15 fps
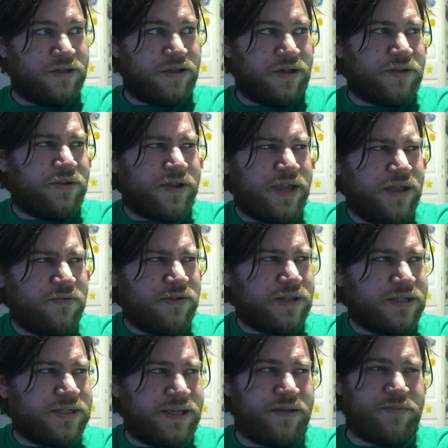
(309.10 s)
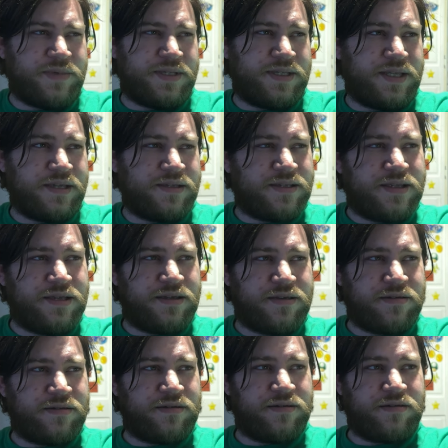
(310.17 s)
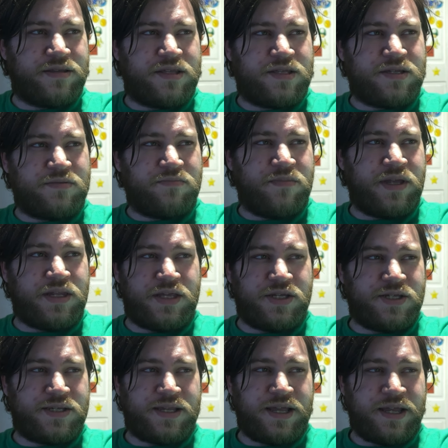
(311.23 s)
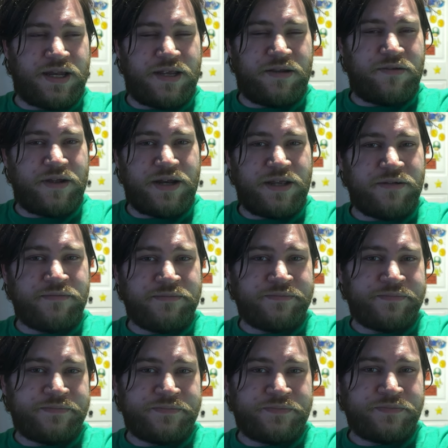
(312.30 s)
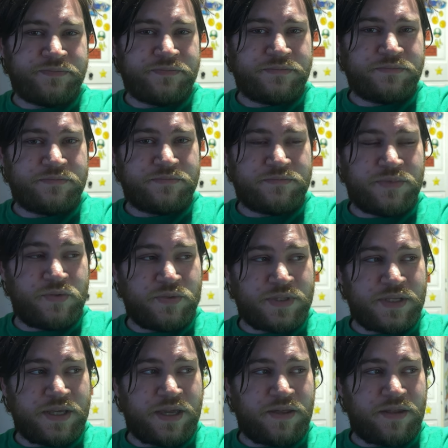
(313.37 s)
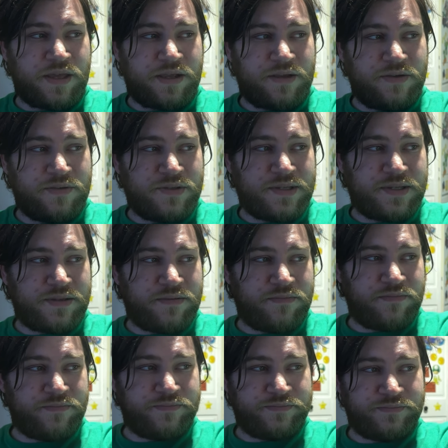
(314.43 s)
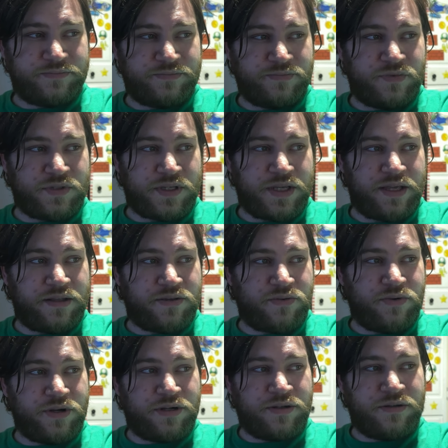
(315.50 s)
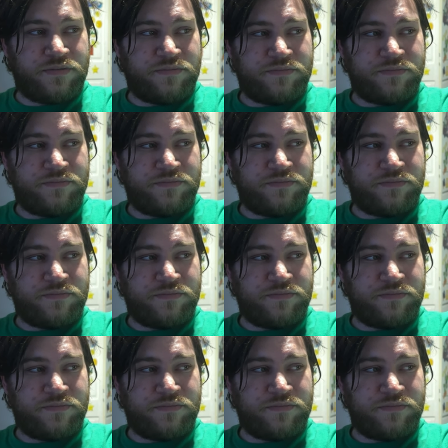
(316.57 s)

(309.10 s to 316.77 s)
Although I can't really say I'm sick sick, it's mainly just a headache right now. But we'll see how that goes once I get to work.